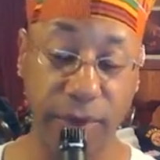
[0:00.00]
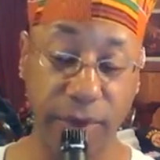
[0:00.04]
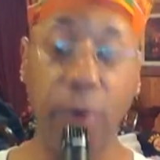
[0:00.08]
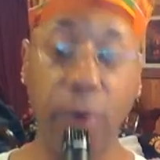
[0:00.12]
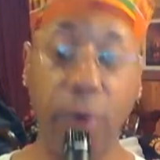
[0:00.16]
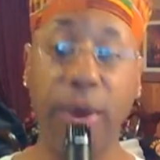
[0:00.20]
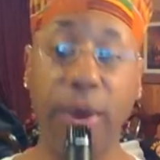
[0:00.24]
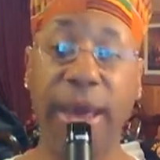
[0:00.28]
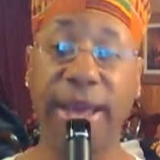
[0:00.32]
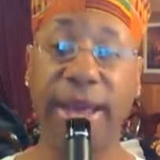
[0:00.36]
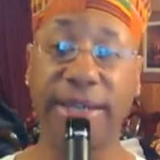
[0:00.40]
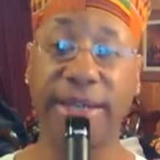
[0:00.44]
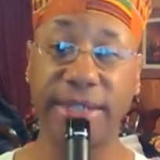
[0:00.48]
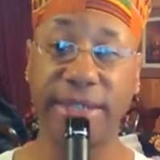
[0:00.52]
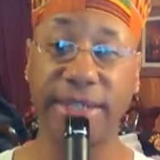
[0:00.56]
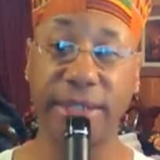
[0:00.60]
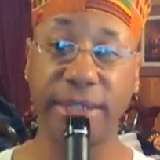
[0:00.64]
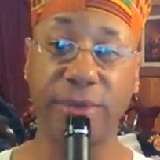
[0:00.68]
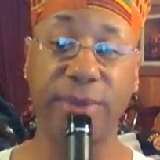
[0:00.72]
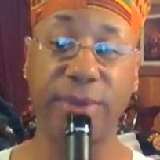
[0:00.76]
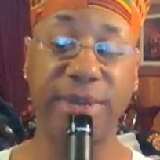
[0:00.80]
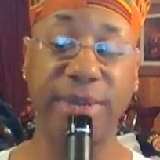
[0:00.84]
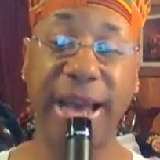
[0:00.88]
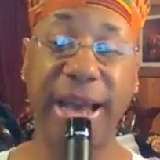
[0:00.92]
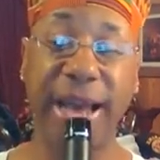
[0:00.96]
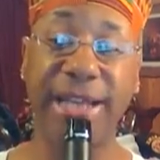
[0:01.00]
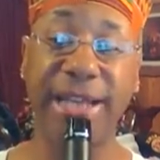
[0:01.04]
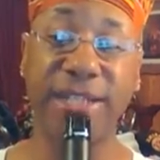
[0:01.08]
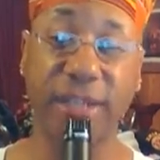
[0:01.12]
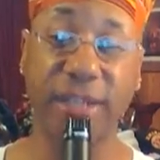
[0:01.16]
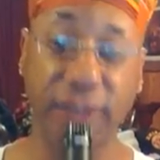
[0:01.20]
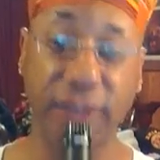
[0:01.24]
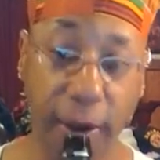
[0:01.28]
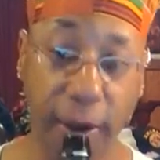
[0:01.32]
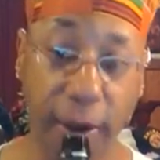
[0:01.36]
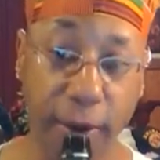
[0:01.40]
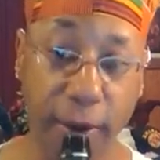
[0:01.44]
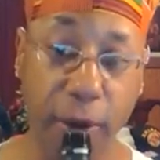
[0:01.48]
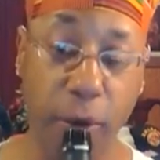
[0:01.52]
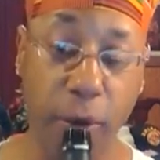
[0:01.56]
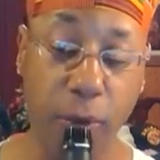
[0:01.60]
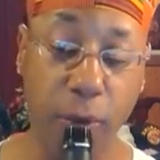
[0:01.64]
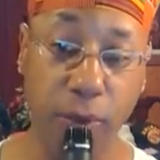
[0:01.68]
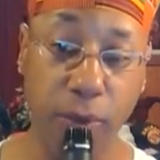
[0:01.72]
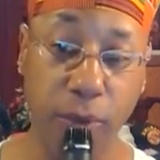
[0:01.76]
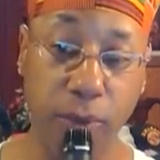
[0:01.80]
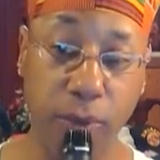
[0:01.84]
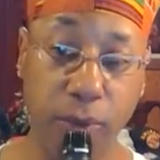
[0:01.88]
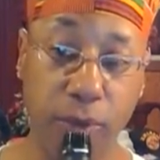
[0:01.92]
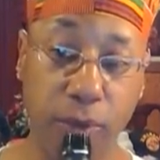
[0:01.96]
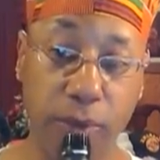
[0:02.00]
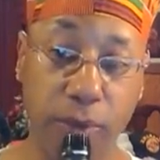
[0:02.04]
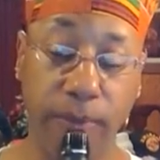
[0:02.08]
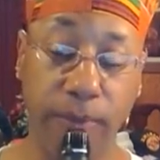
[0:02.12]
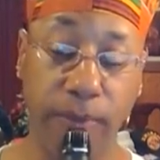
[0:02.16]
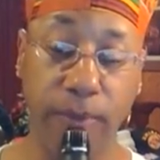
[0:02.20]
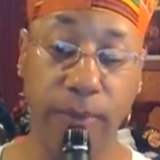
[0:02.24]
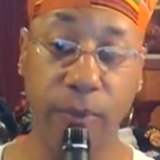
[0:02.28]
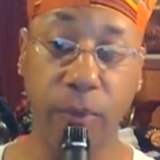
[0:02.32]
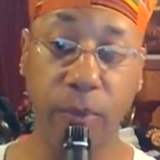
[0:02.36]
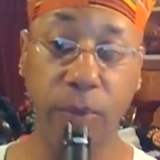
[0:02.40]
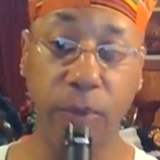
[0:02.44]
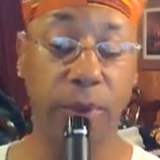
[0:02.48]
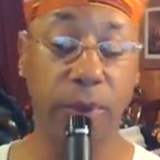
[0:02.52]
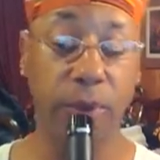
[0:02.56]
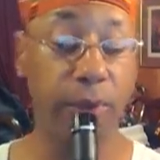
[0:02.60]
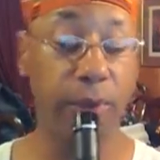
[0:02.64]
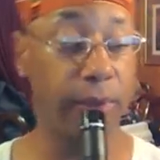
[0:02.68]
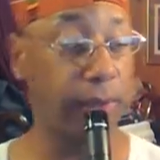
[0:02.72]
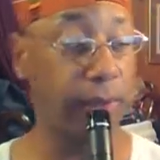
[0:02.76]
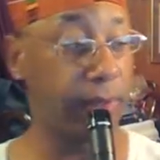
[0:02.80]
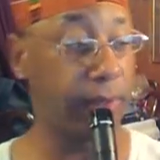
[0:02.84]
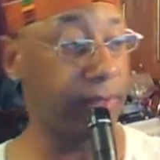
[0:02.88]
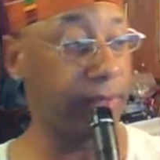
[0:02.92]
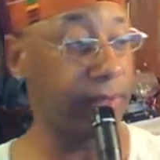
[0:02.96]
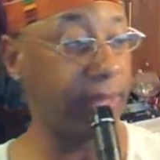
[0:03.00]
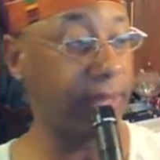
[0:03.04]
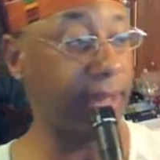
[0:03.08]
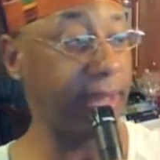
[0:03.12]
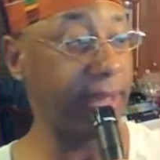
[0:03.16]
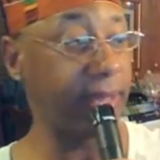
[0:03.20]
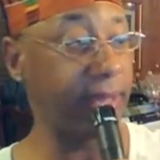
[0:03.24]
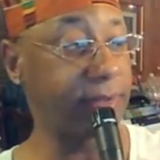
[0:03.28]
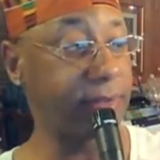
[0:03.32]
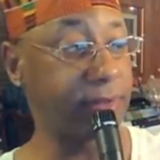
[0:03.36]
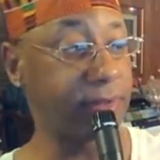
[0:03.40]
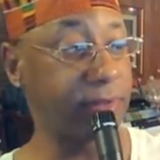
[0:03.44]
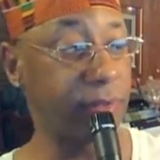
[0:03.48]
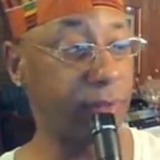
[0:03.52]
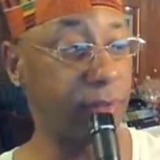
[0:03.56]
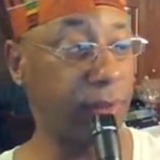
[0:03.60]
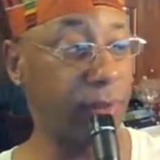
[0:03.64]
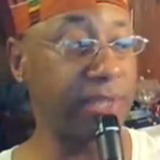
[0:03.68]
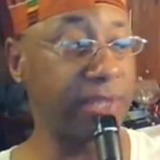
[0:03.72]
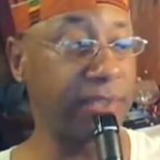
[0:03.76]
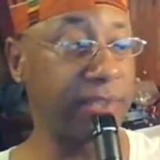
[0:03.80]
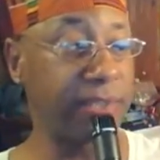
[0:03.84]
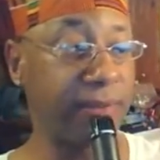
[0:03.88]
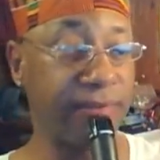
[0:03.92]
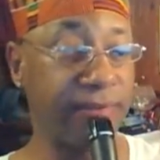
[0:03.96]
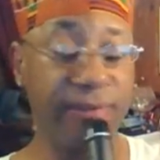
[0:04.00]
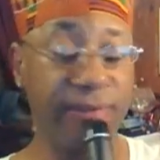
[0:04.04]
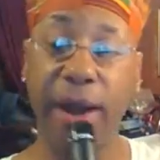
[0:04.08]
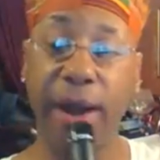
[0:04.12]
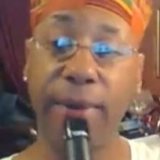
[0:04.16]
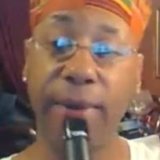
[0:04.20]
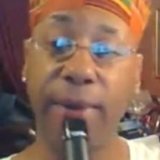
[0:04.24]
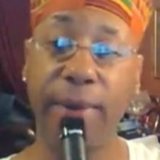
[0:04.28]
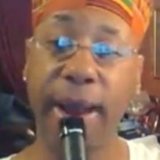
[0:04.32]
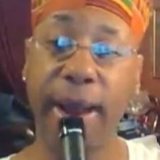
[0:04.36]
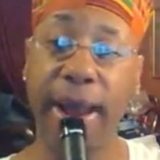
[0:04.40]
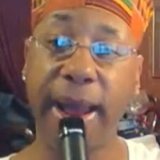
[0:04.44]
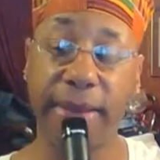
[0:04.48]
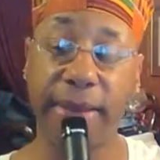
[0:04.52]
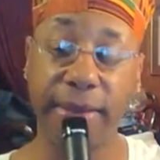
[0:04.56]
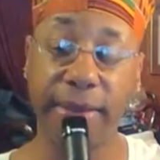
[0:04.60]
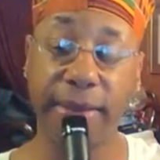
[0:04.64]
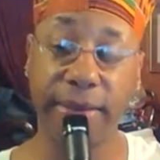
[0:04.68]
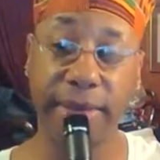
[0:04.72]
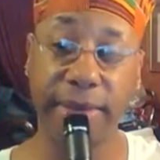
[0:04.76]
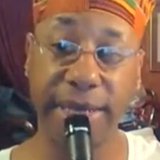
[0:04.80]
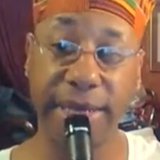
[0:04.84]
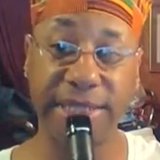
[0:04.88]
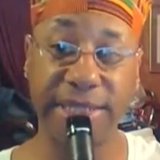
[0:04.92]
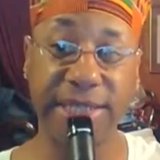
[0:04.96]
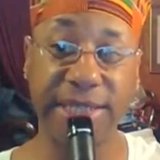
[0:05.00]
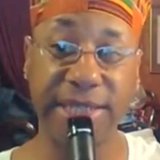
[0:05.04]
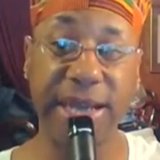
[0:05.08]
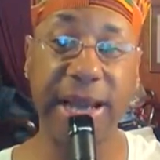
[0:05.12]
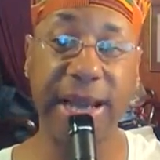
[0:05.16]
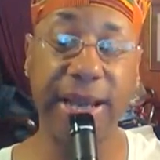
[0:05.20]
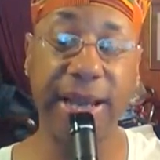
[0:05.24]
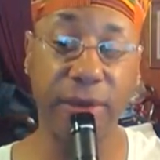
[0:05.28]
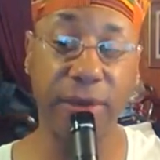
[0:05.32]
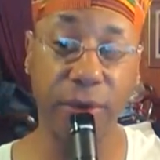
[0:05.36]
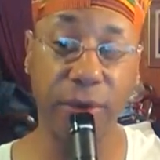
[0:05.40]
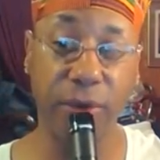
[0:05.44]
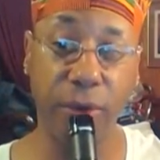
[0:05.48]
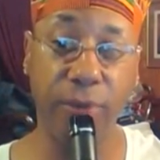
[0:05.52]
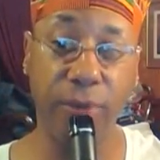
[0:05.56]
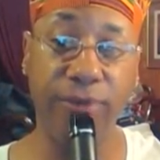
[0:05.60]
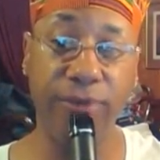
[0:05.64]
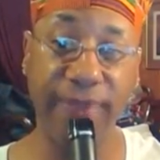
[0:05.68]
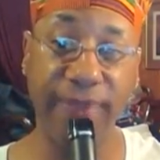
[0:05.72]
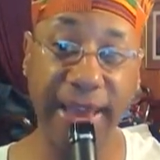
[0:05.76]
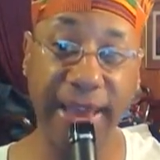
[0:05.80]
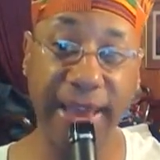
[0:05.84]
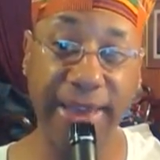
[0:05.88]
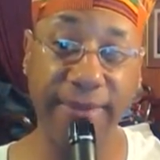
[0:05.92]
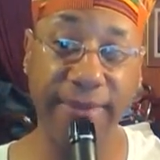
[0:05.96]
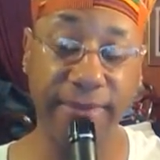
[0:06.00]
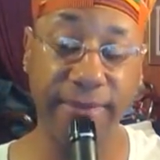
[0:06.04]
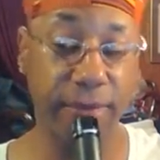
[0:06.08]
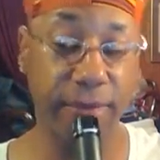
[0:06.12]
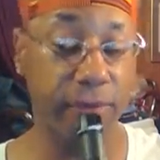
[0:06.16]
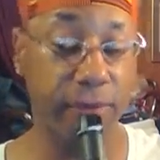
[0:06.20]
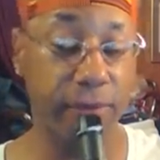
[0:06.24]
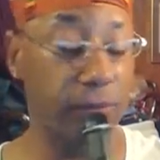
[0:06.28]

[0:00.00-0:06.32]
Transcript: Your ancestors were Niger Congo. And Rastafari is not no faith.